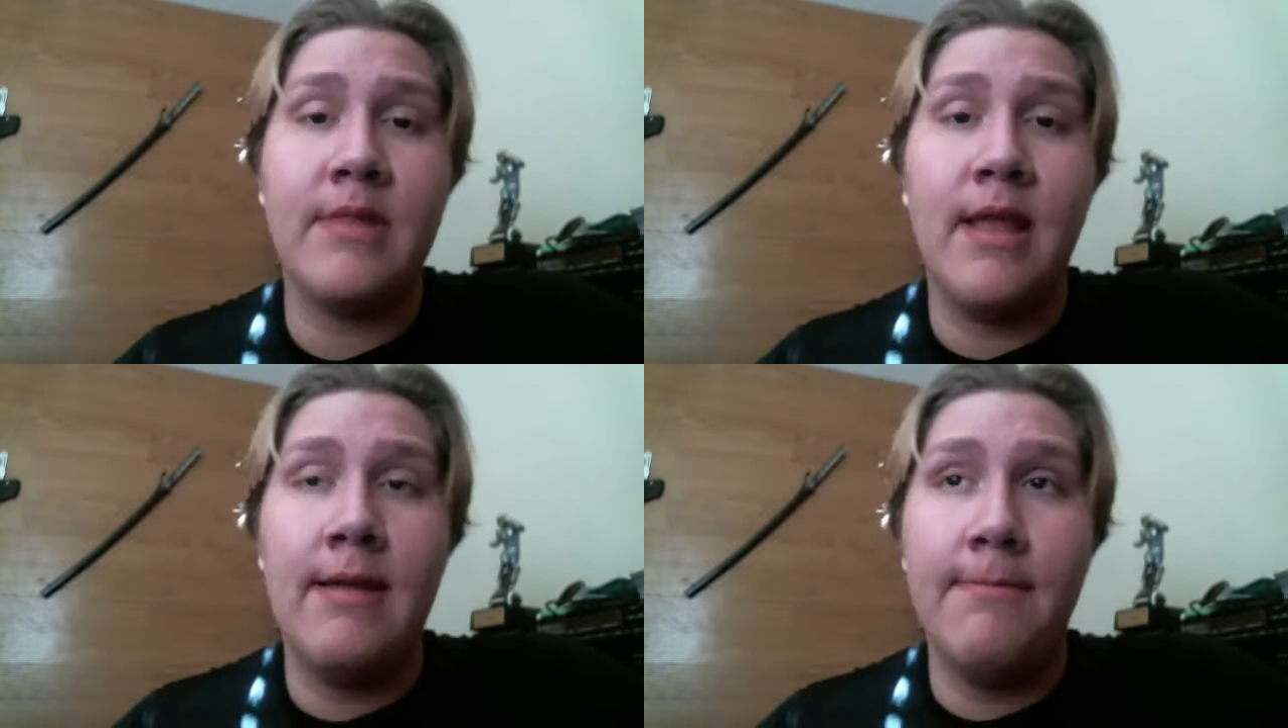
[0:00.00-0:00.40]

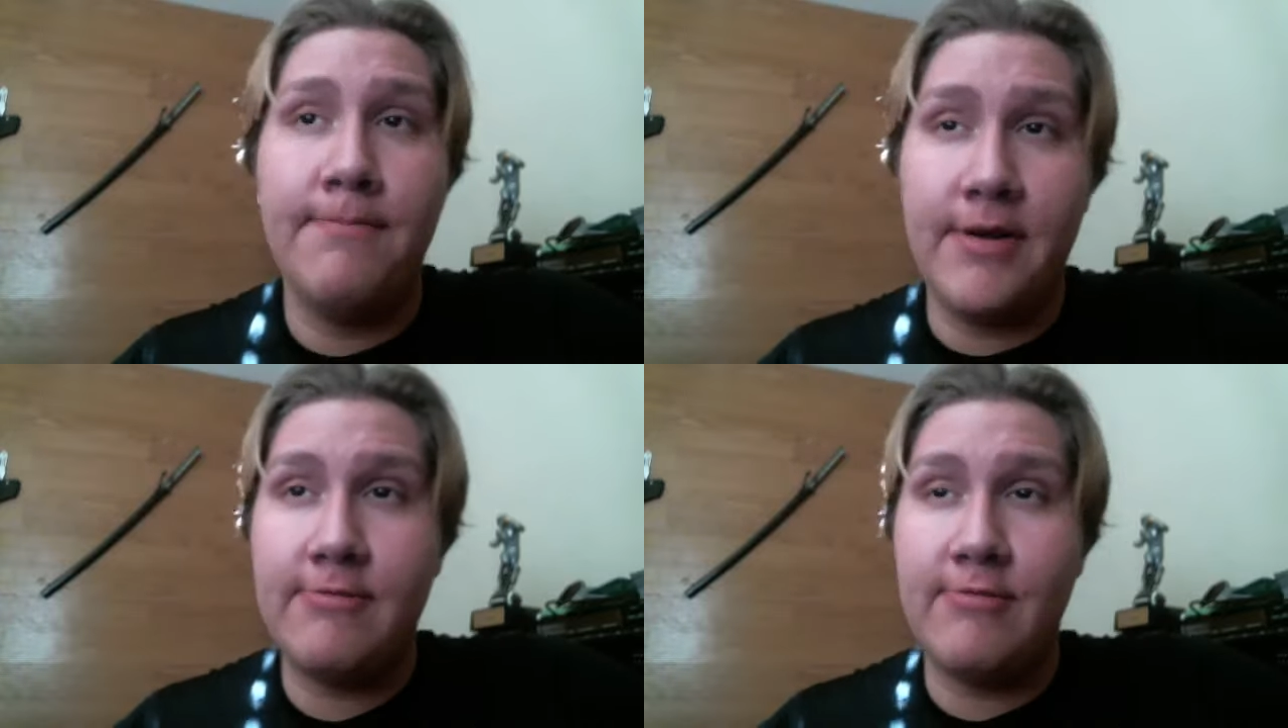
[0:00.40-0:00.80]

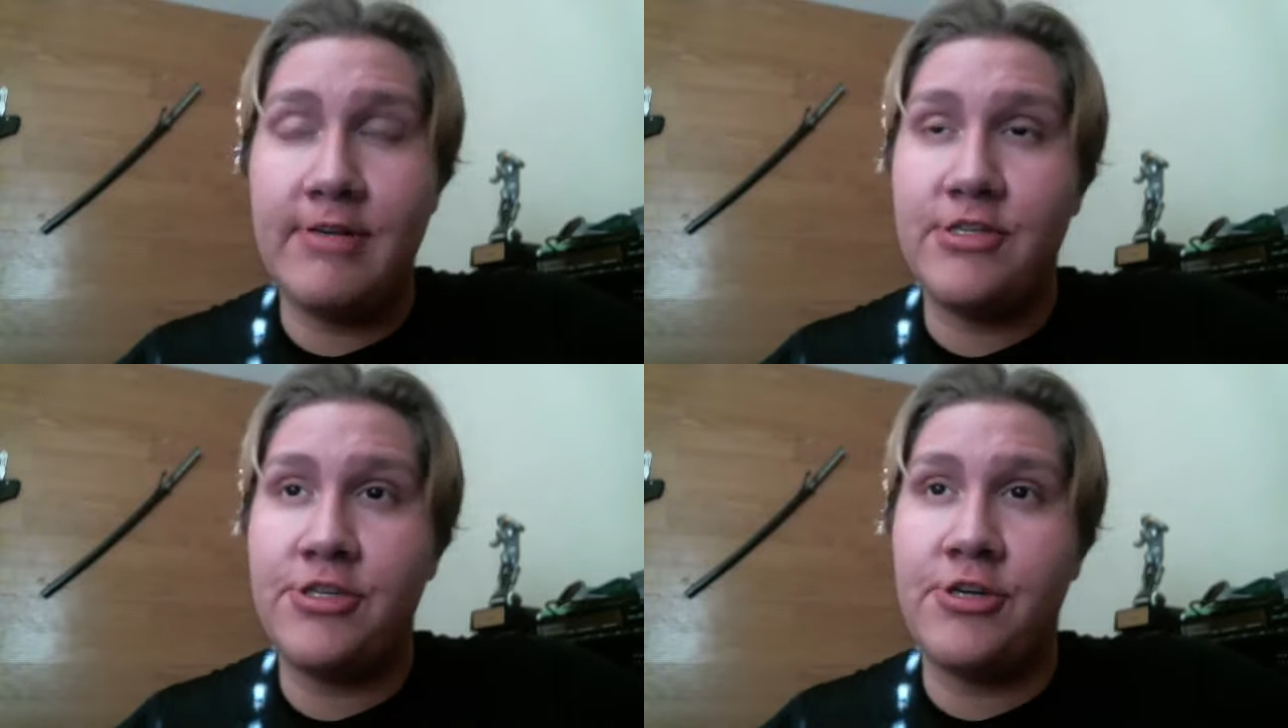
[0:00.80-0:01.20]
But
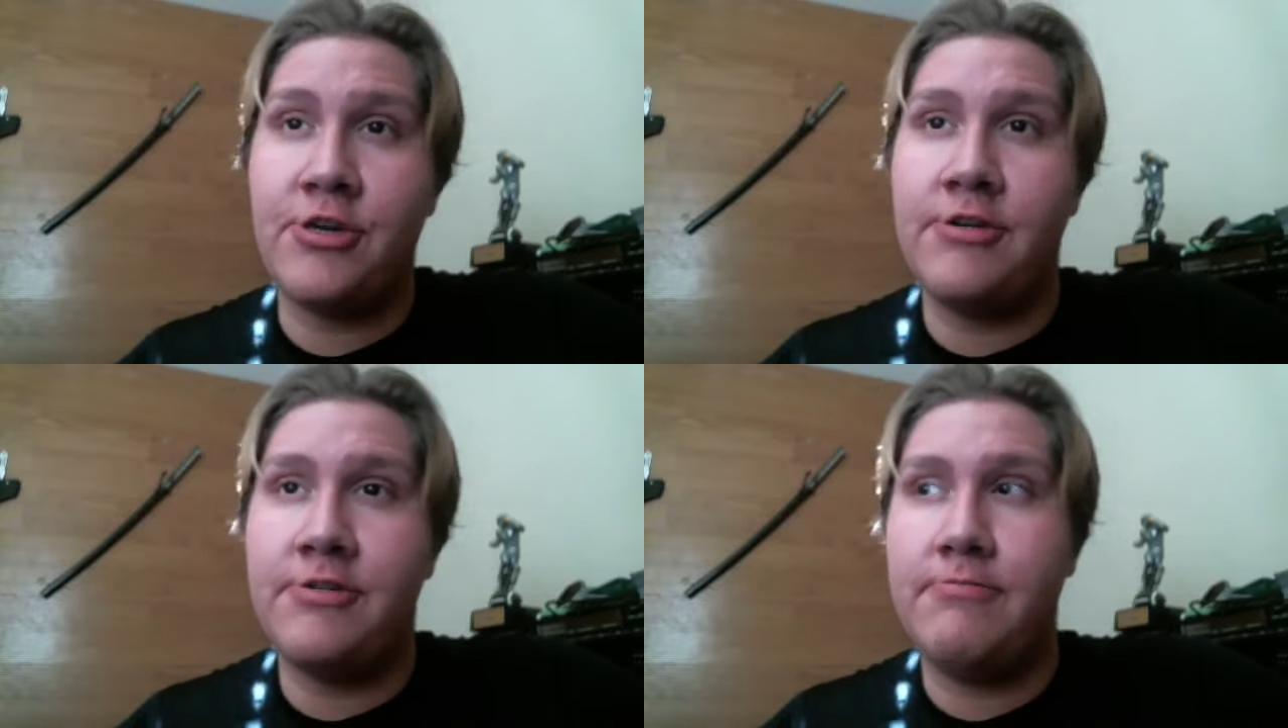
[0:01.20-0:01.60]
rest
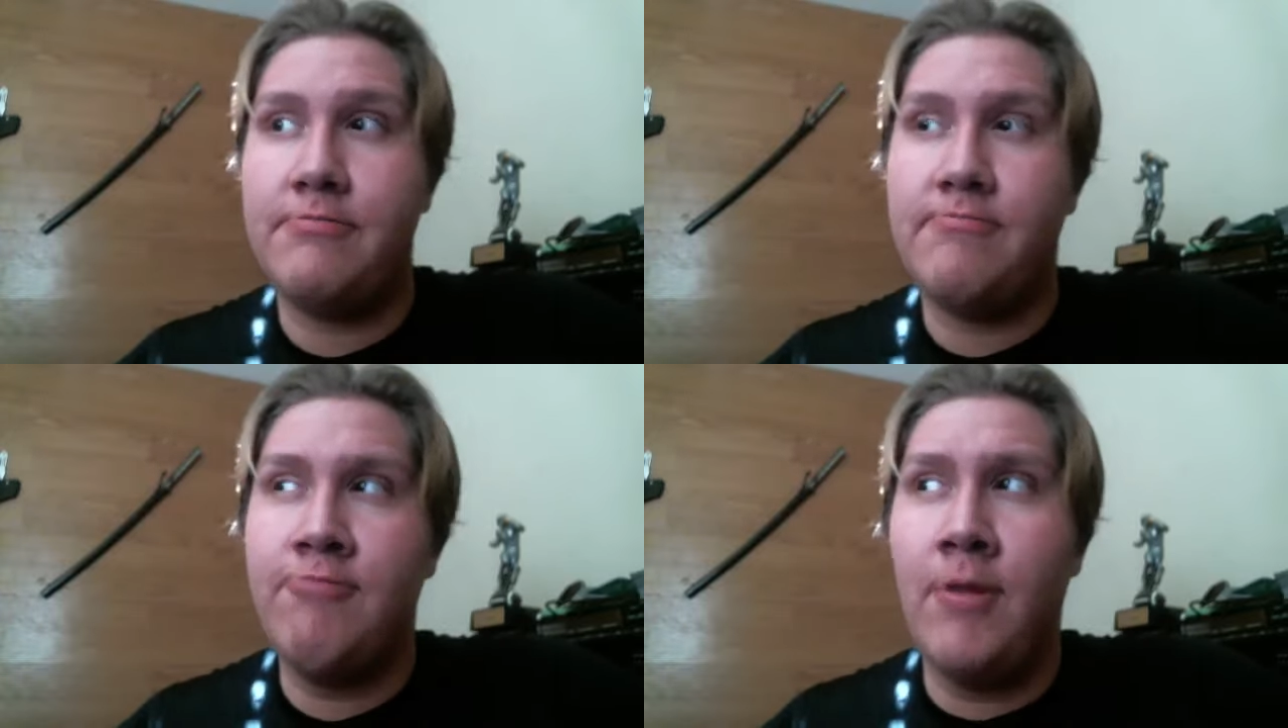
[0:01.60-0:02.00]
assured,
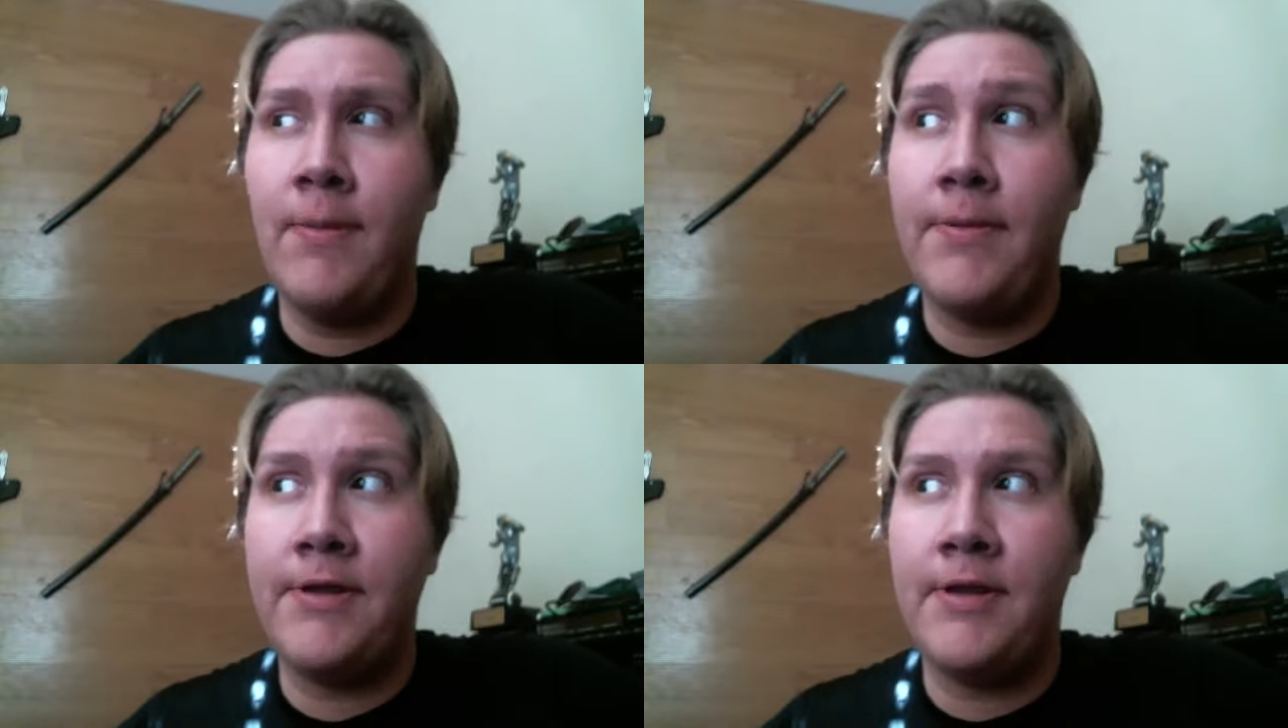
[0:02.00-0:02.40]

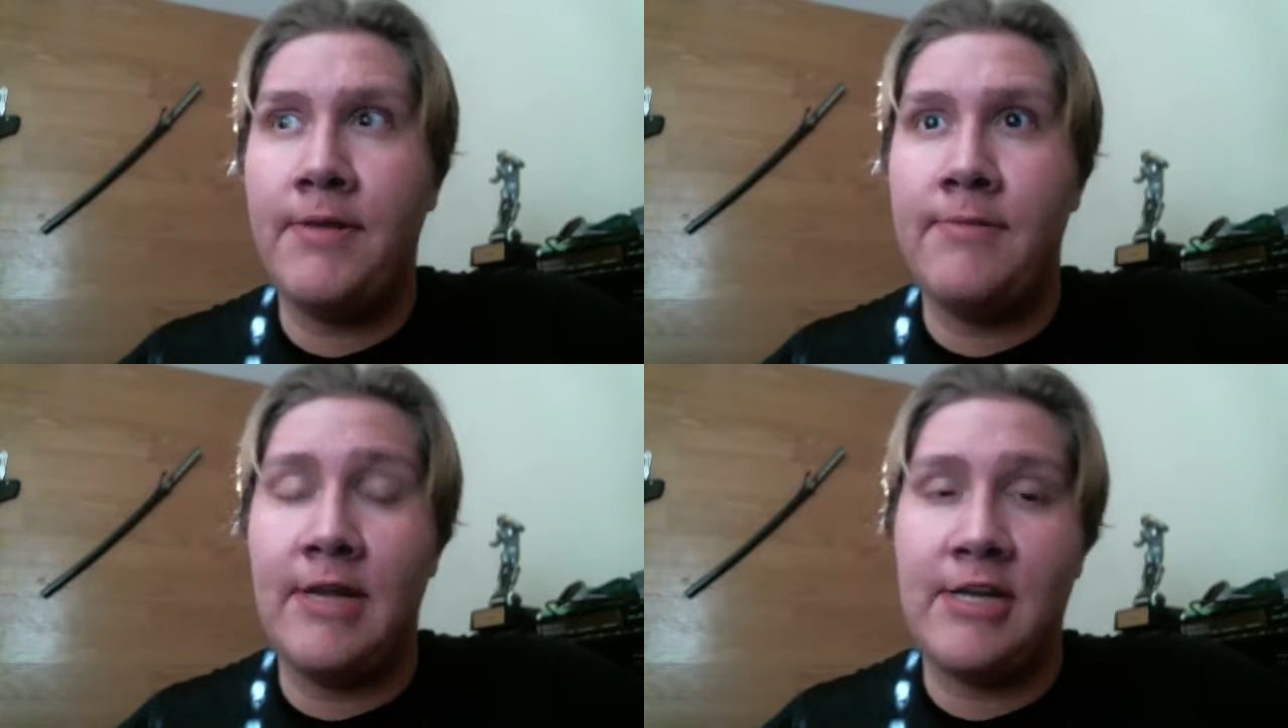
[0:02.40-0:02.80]
probably
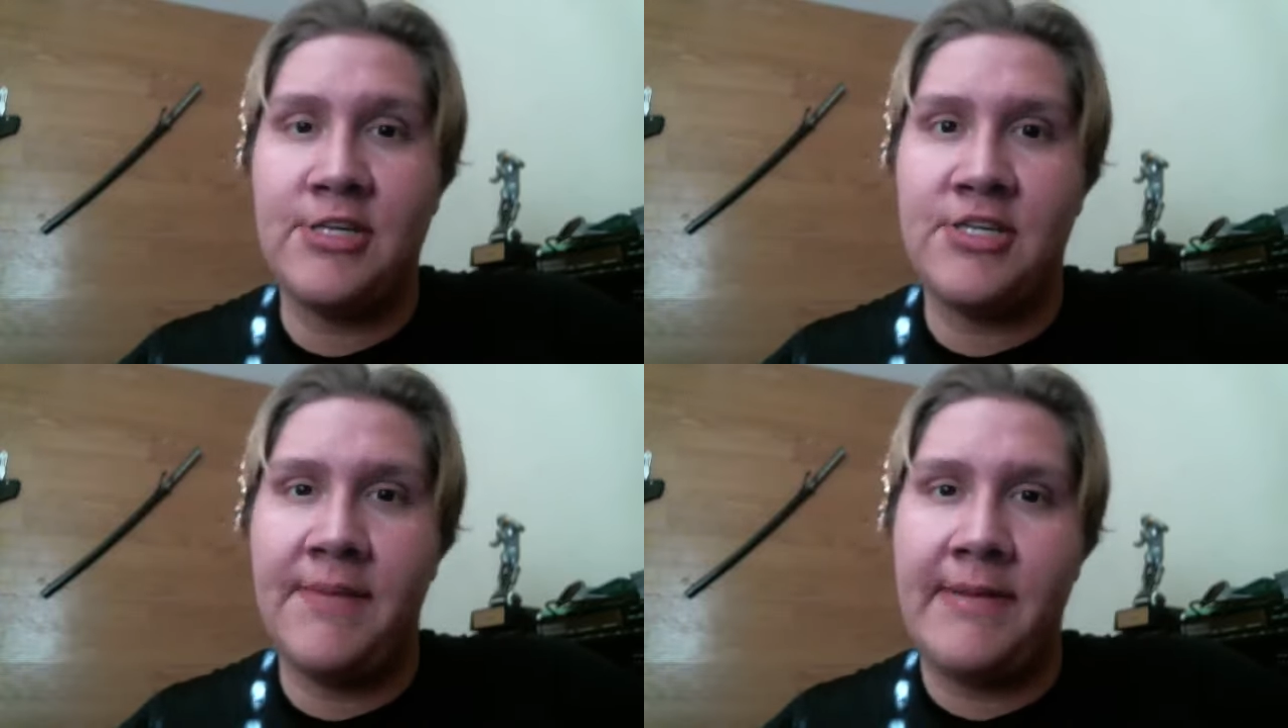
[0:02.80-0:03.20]
come election
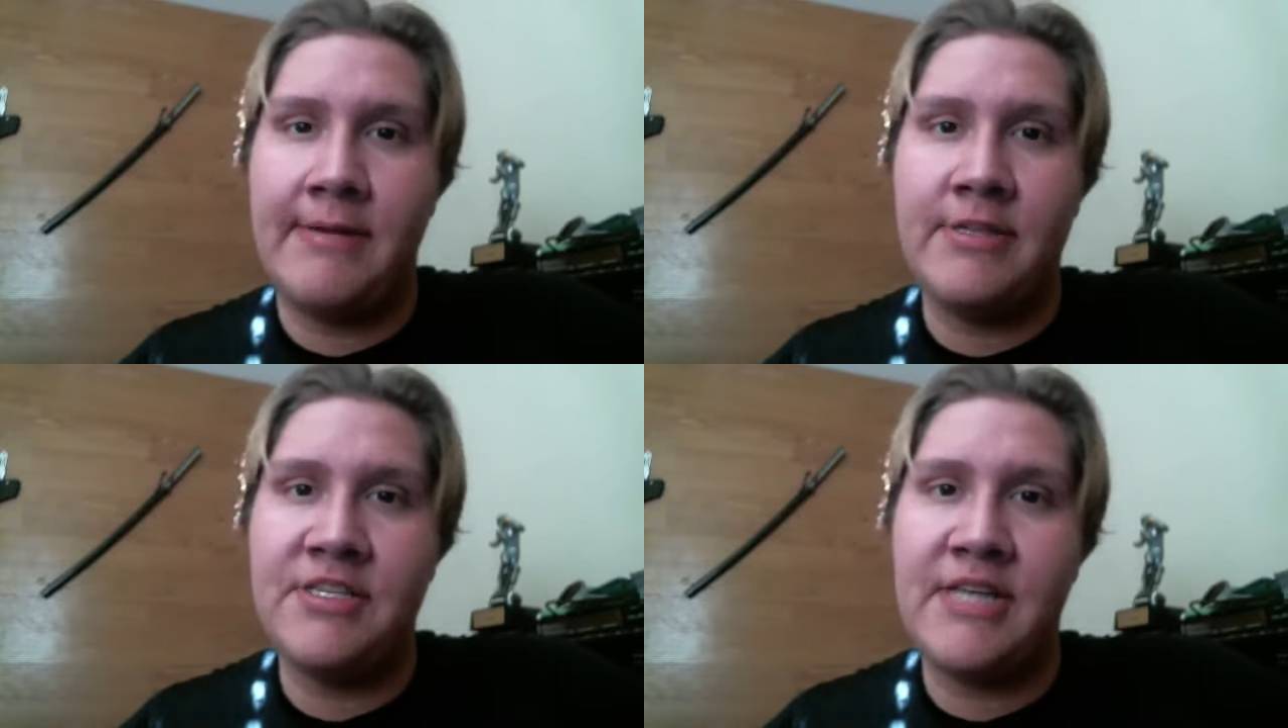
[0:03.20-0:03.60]
time here in
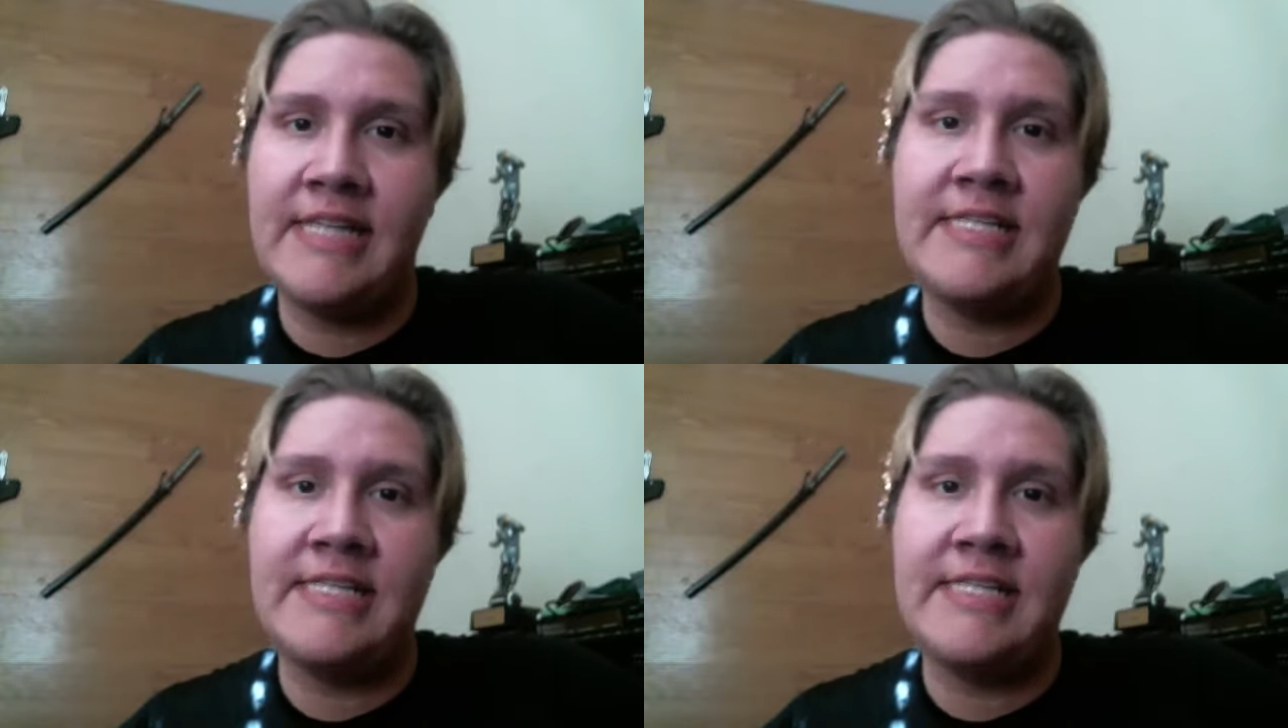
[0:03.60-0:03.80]
the States,